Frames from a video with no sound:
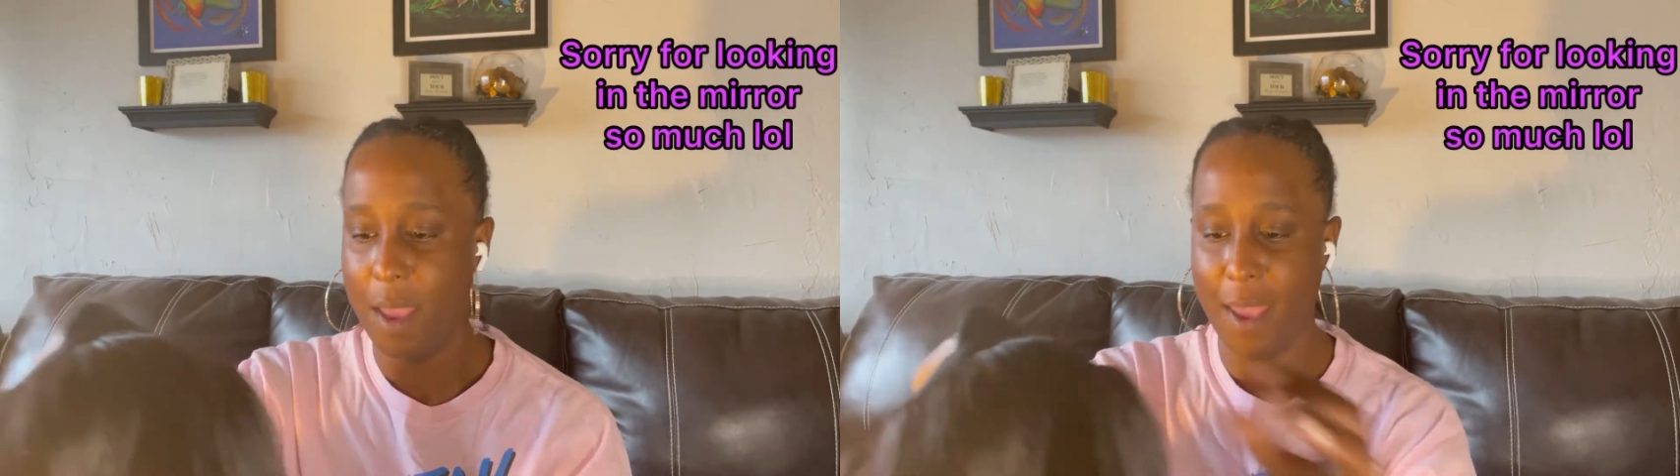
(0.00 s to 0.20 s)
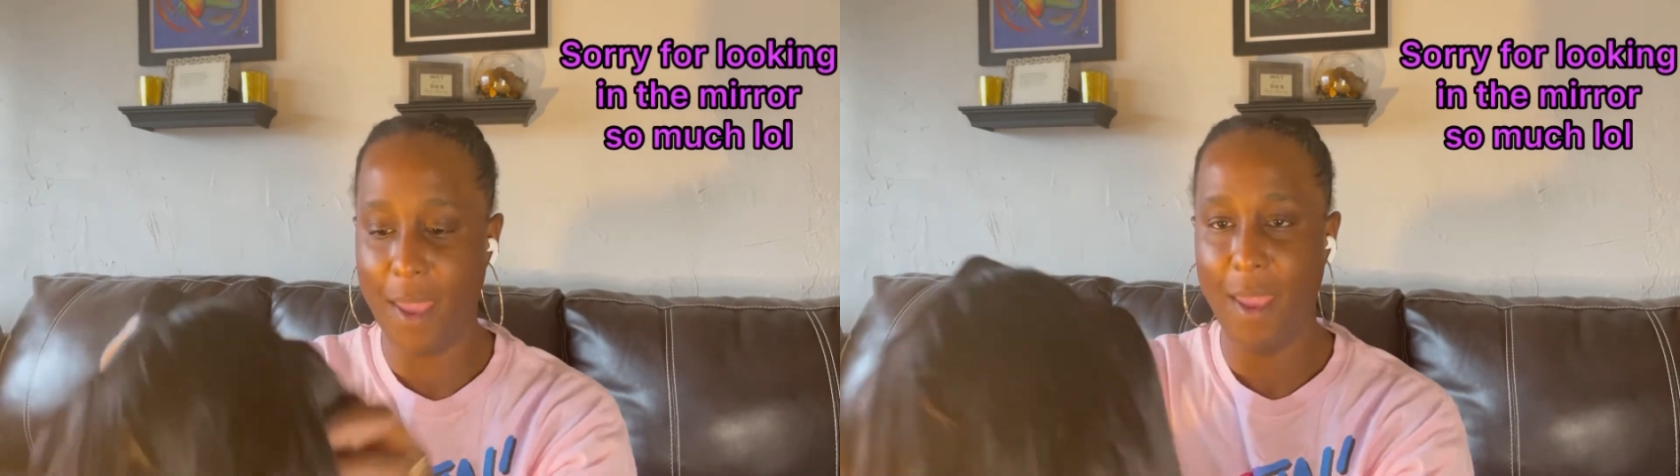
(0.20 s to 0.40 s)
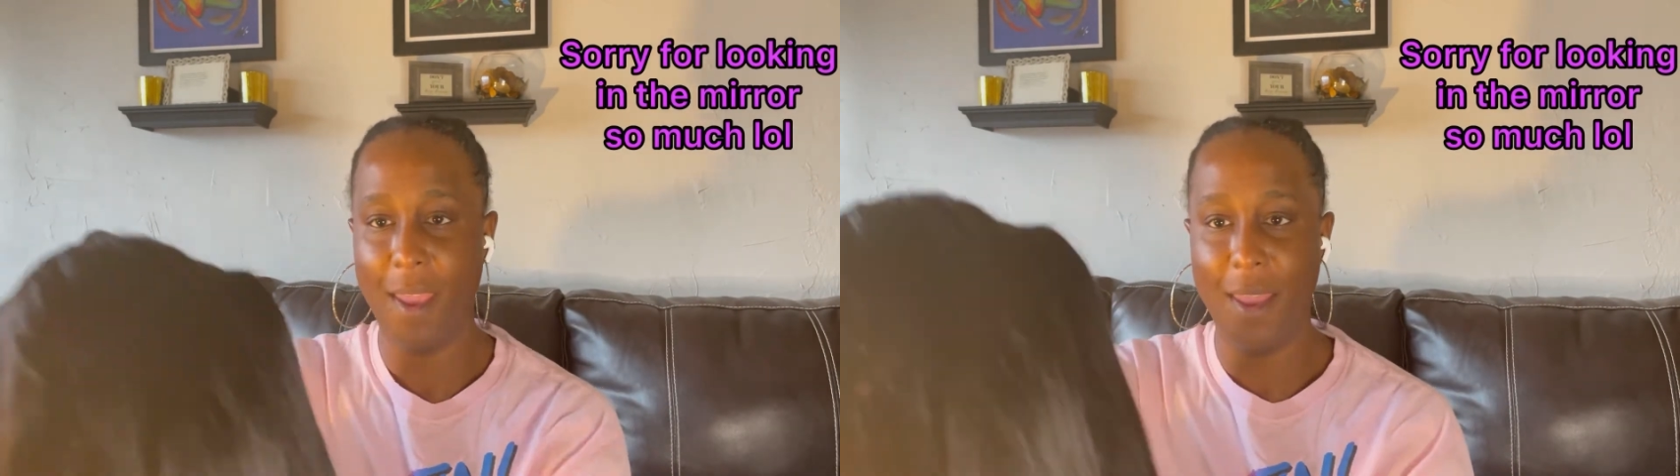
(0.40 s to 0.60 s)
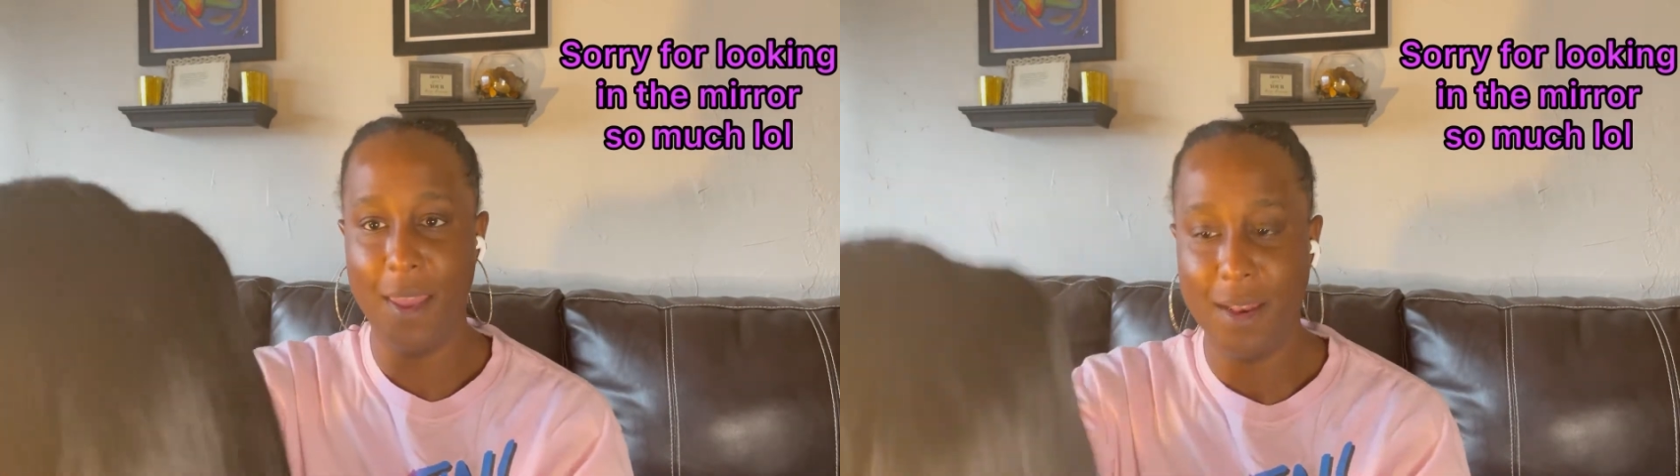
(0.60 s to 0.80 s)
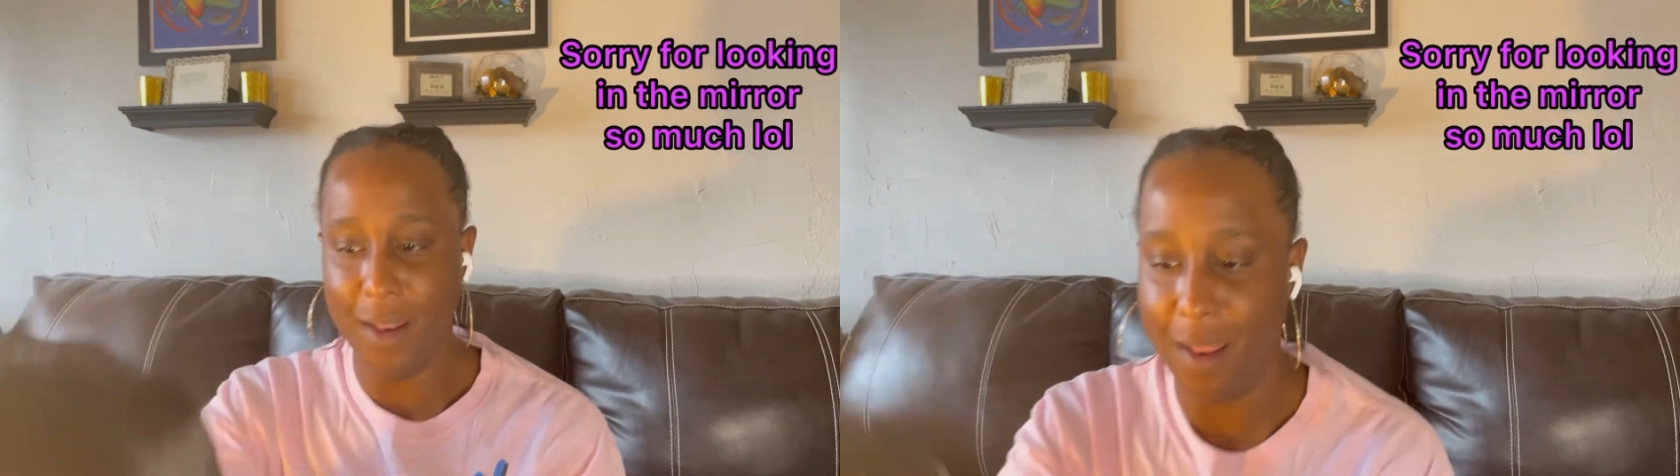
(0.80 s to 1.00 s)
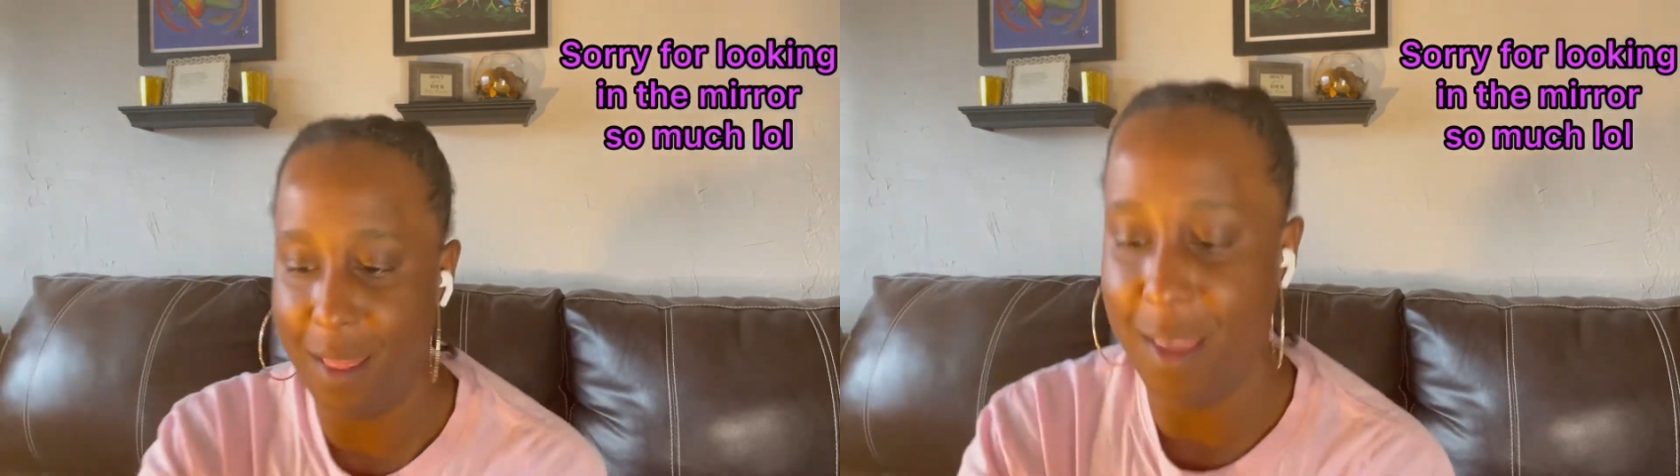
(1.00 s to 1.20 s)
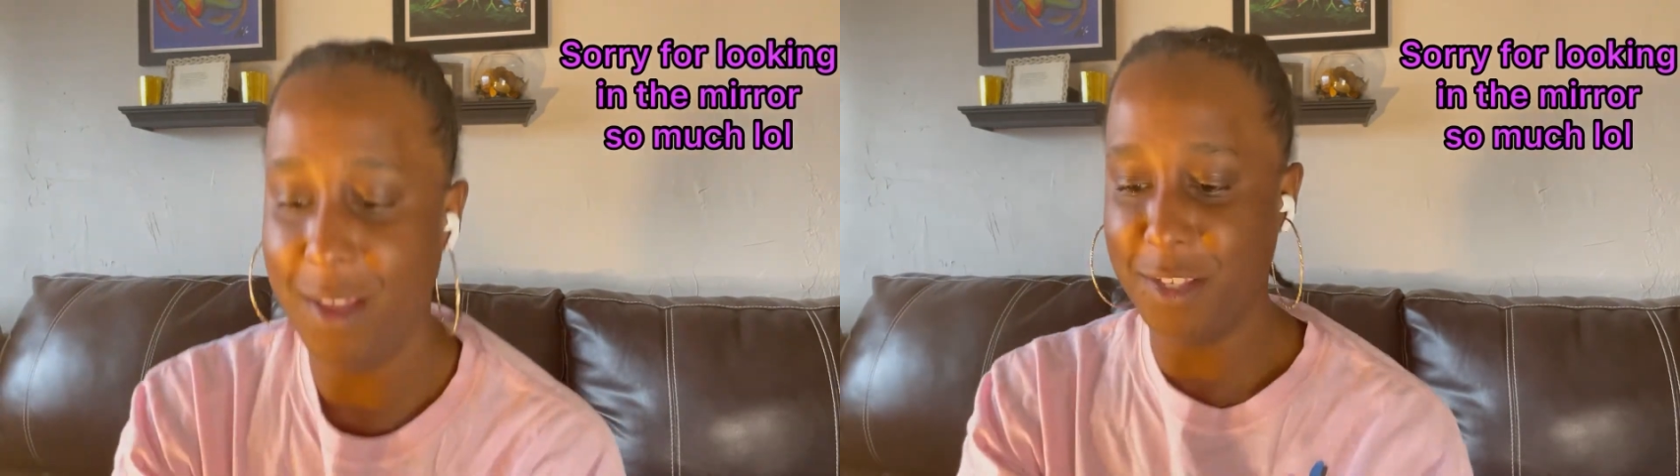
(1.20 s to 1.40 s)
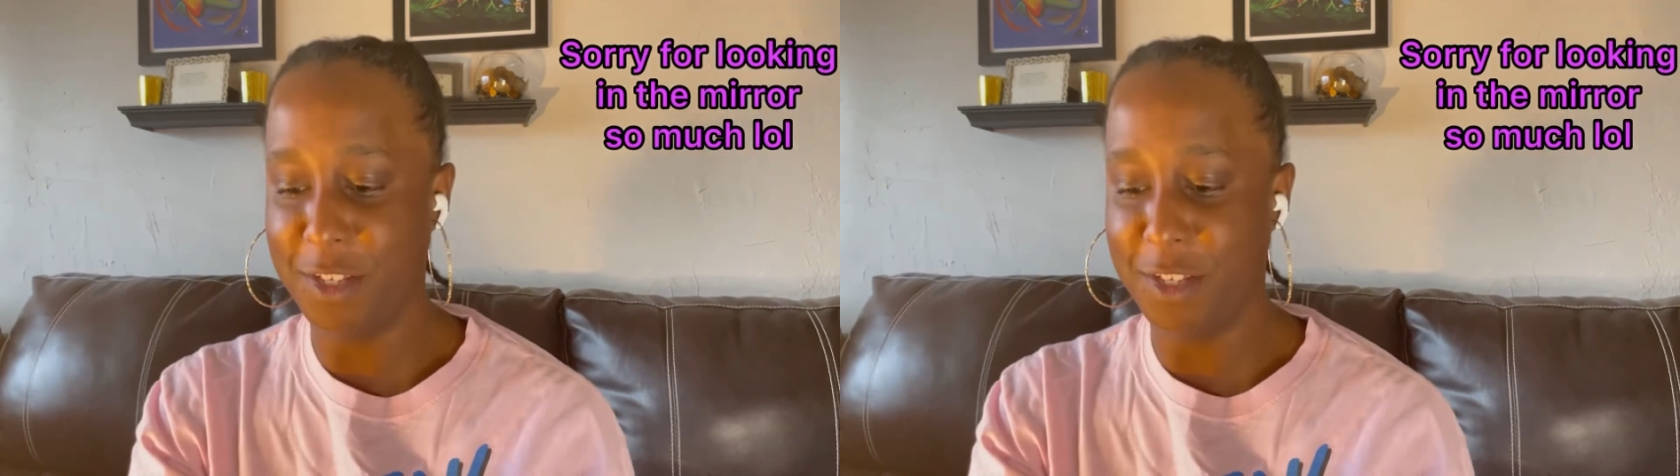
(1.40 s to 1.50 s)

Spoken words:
and let's